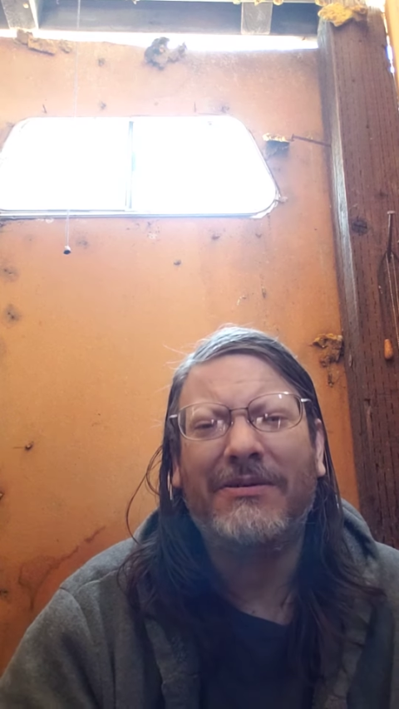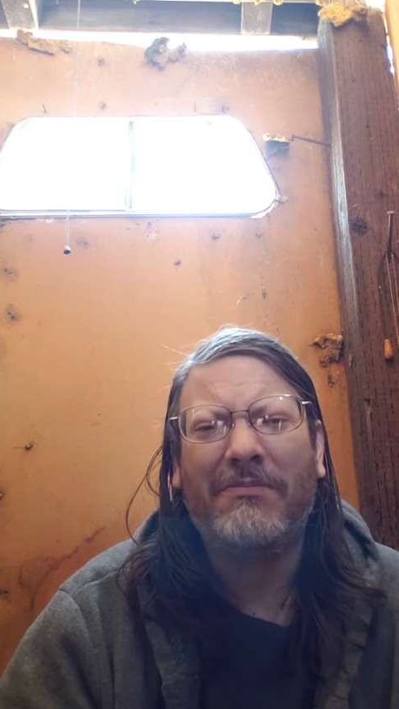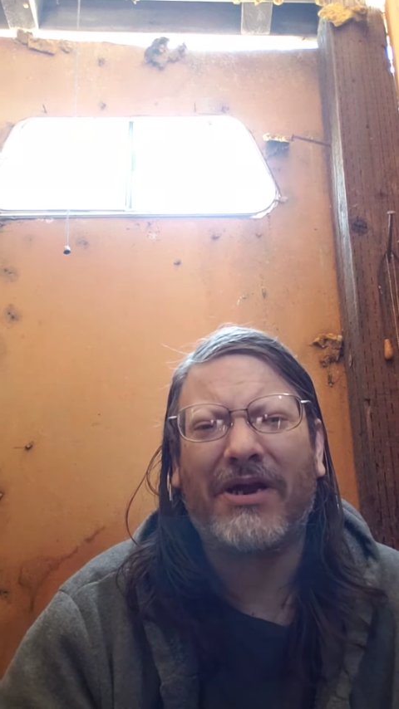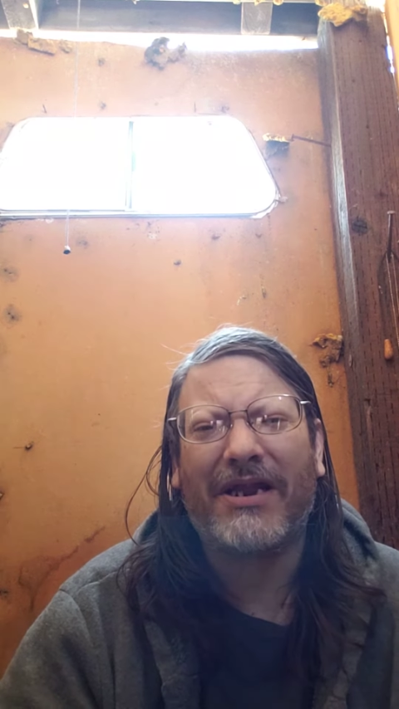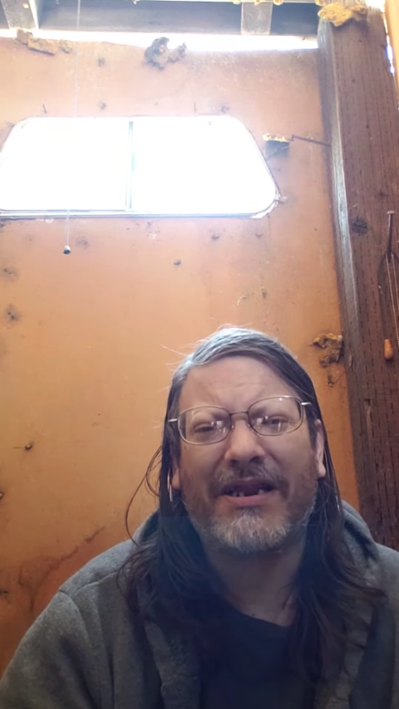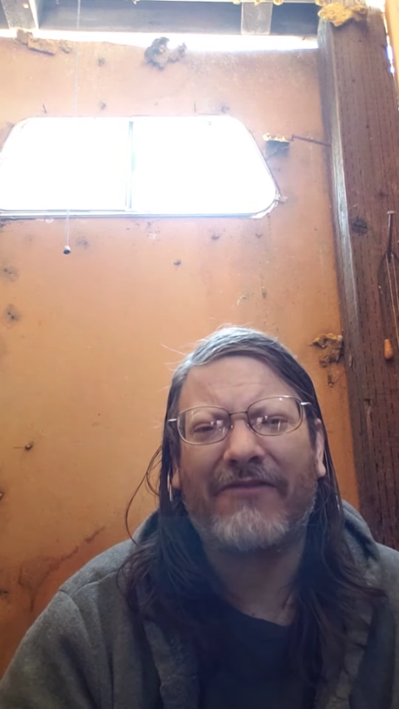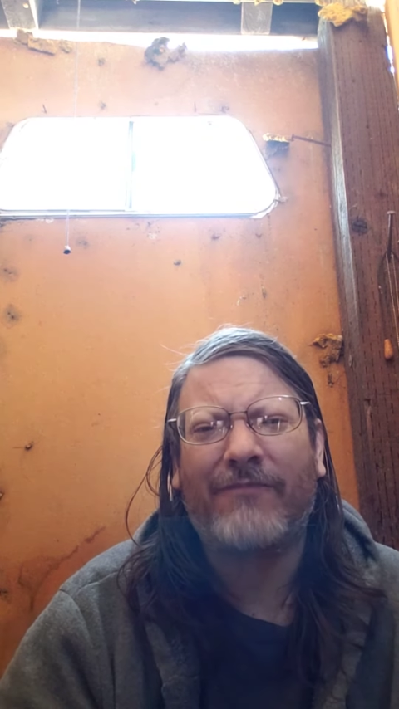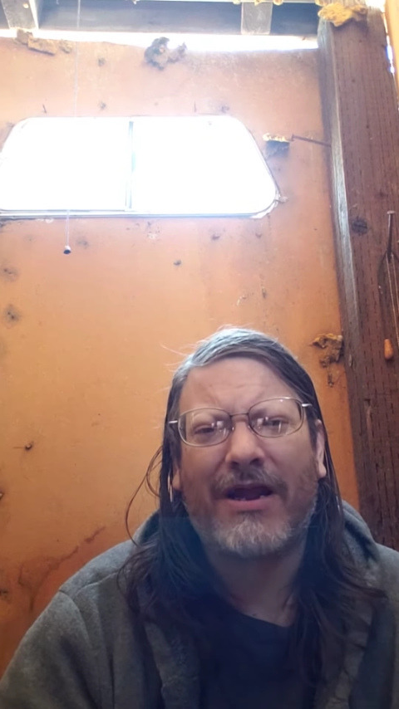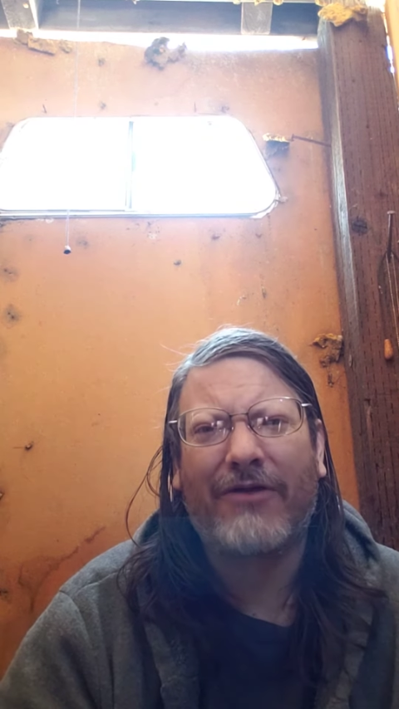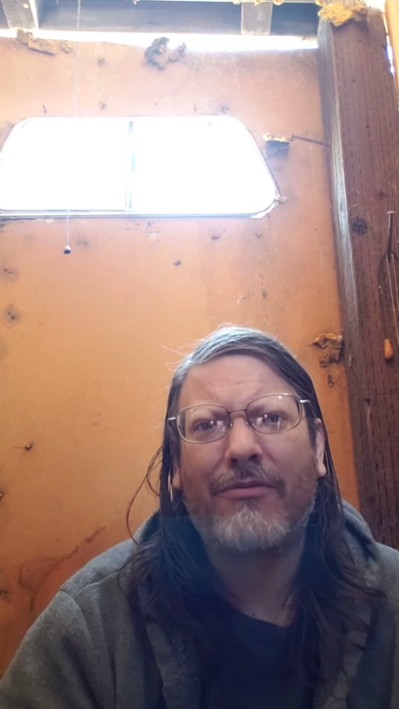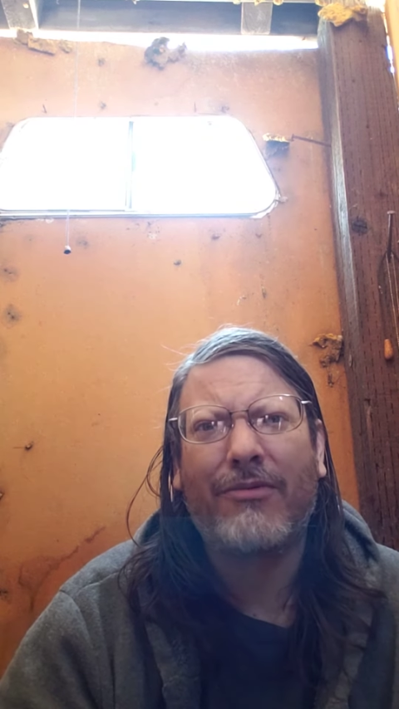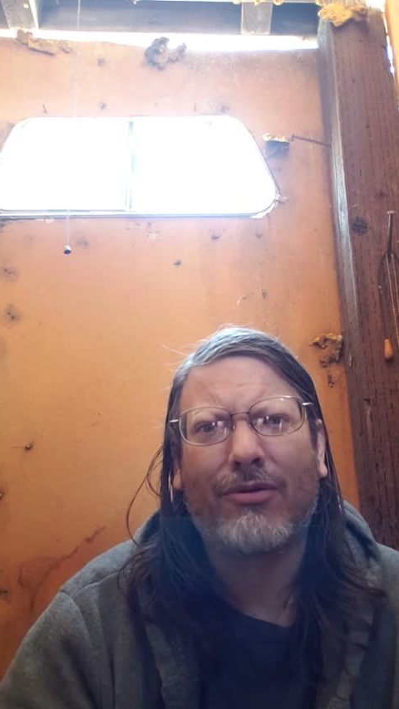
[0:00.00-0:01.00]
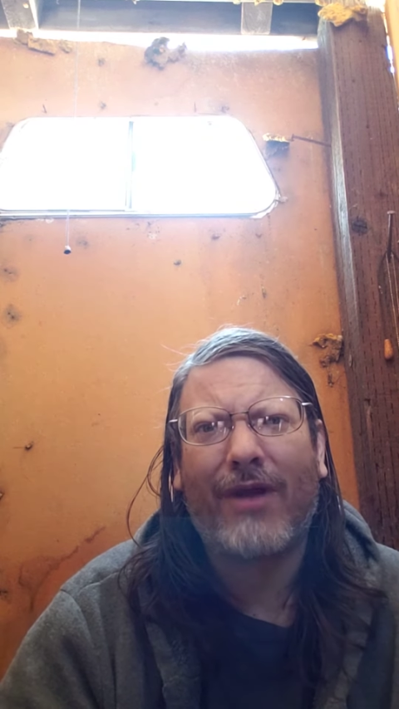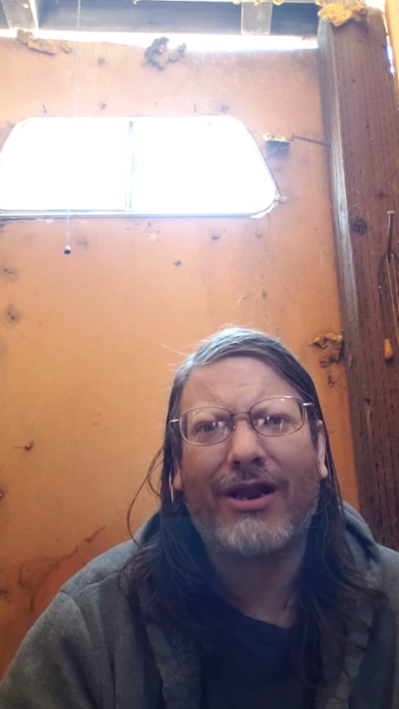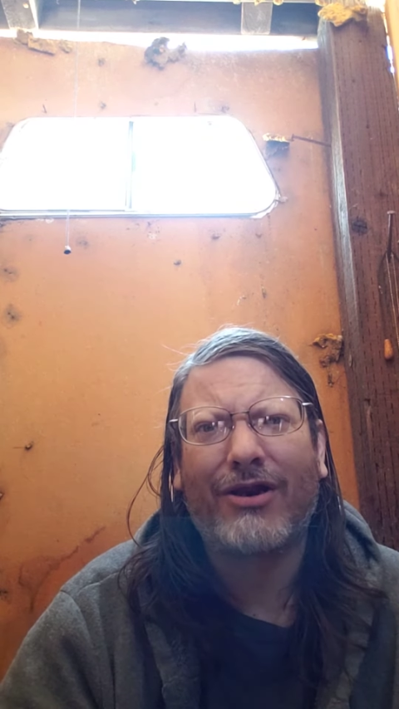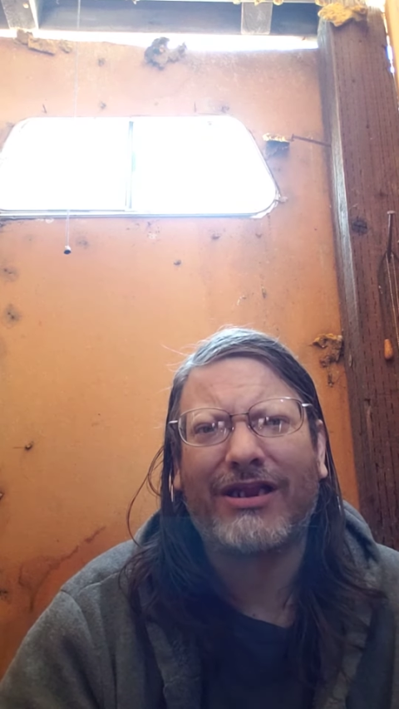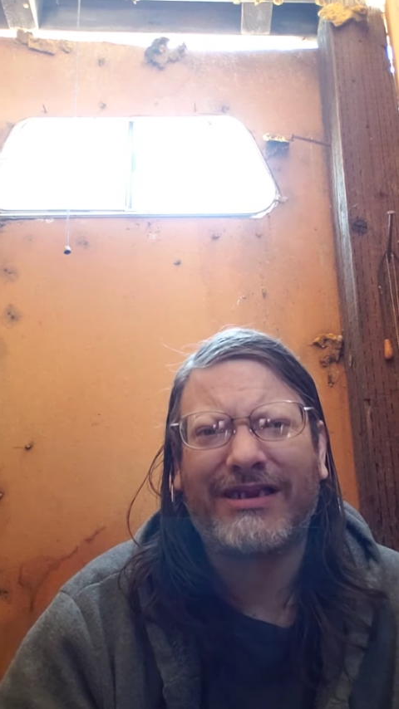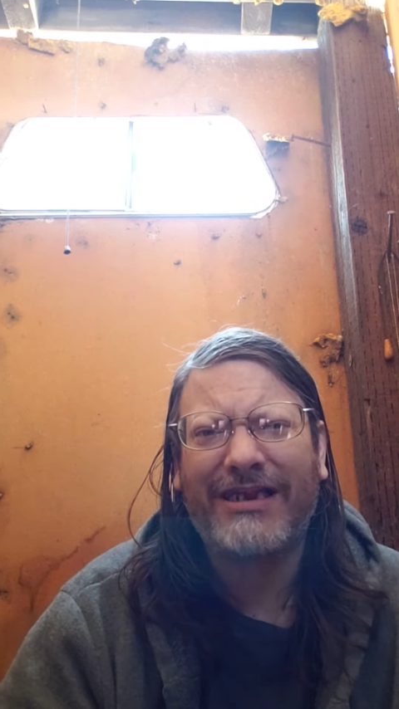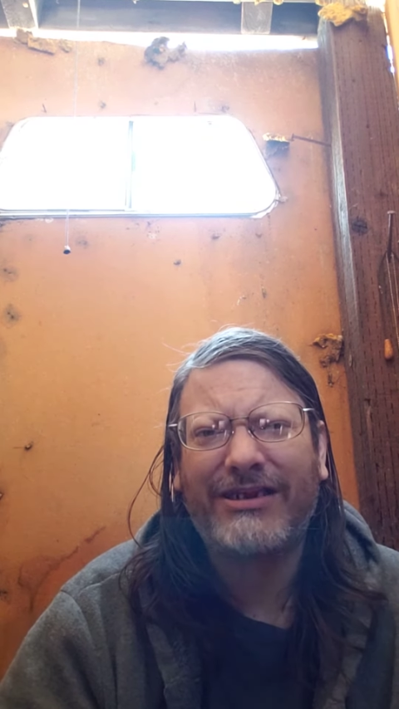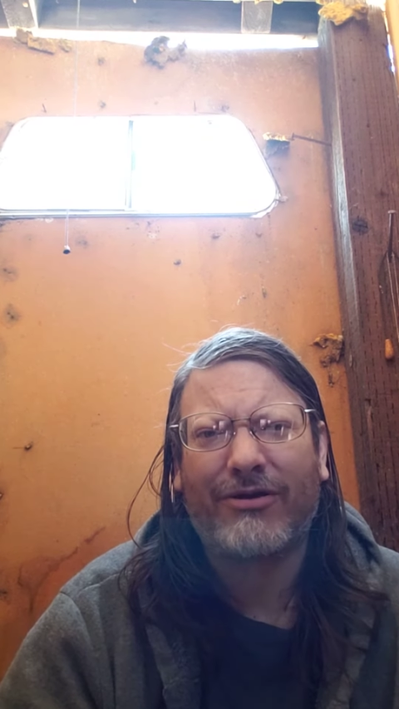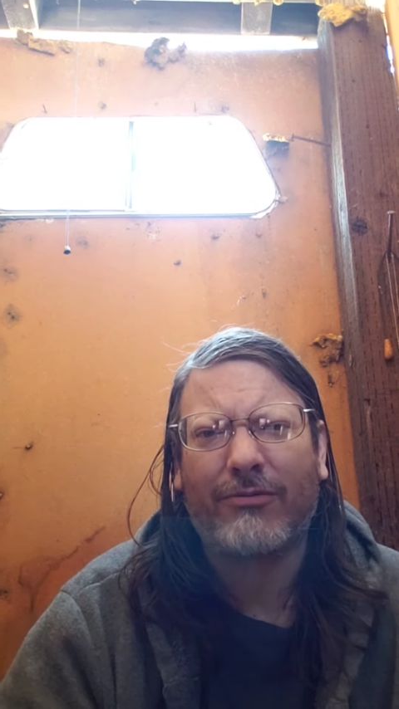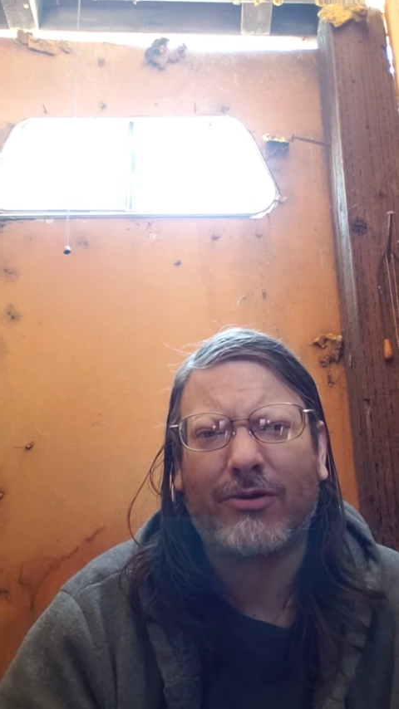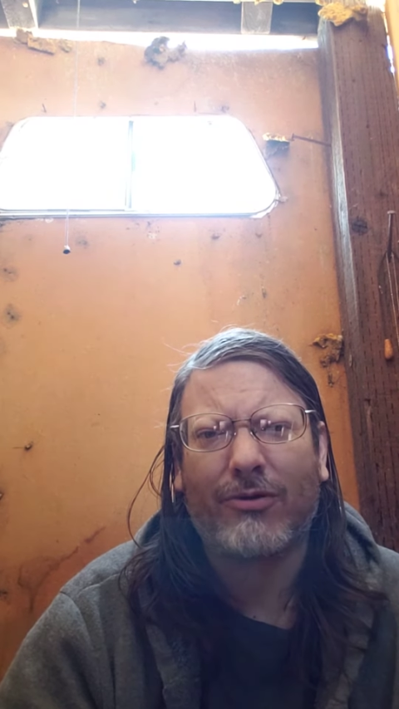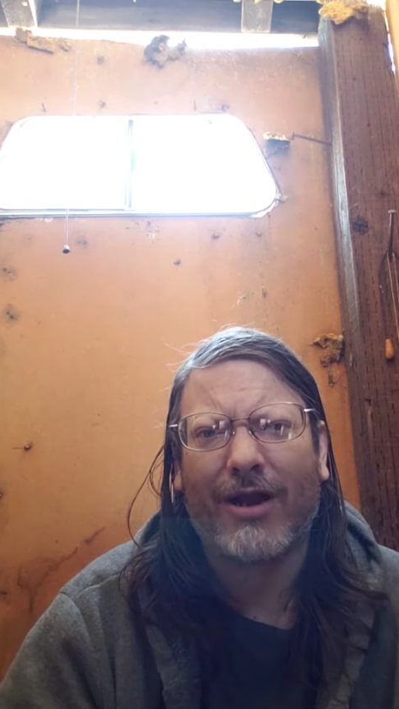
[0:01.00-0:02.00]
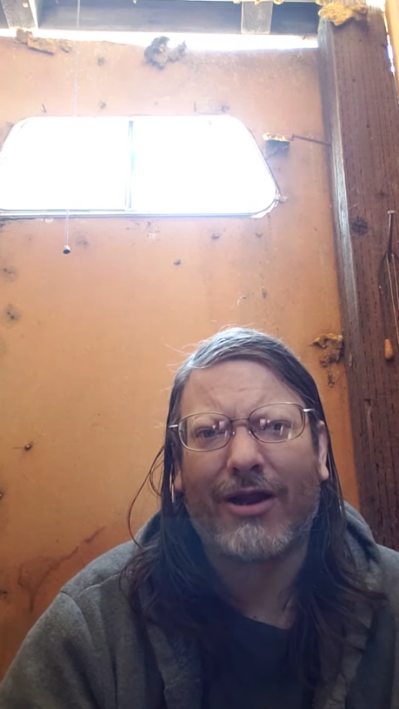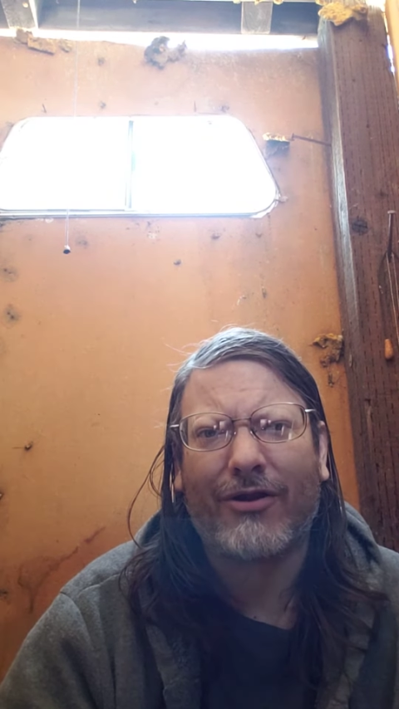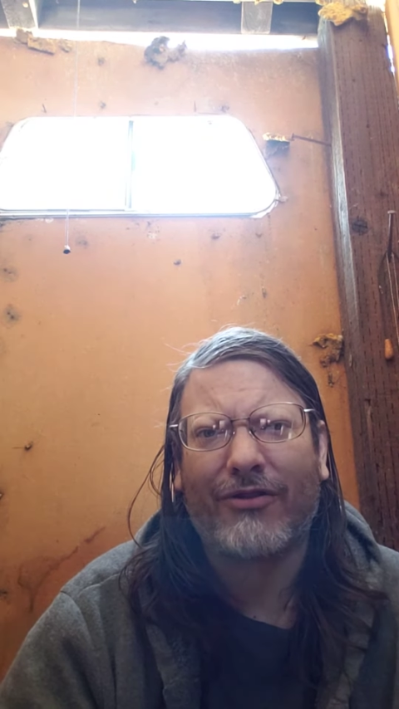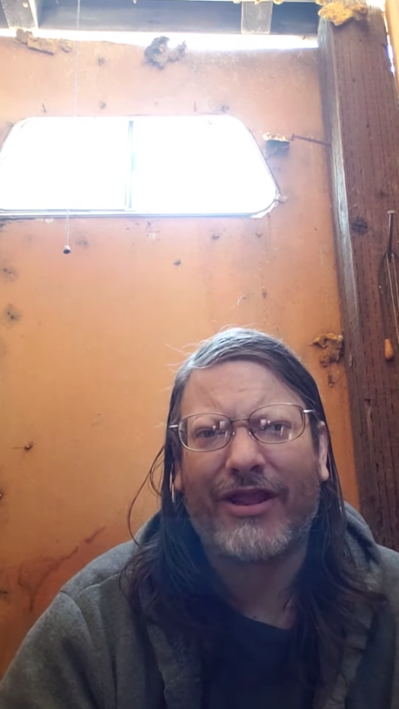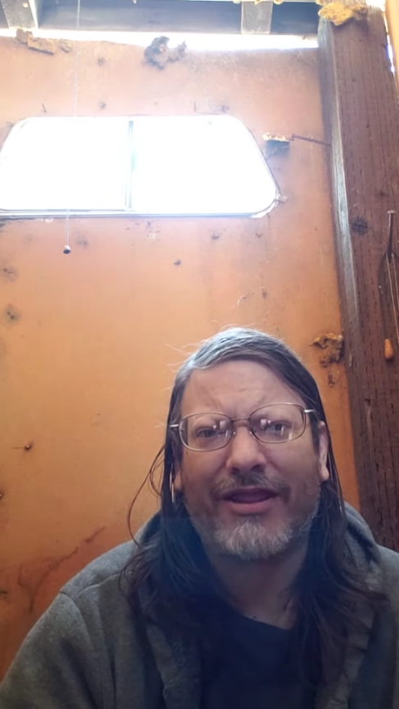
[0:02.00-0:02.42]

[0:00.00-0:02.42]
But if my criminal record is his criminal record,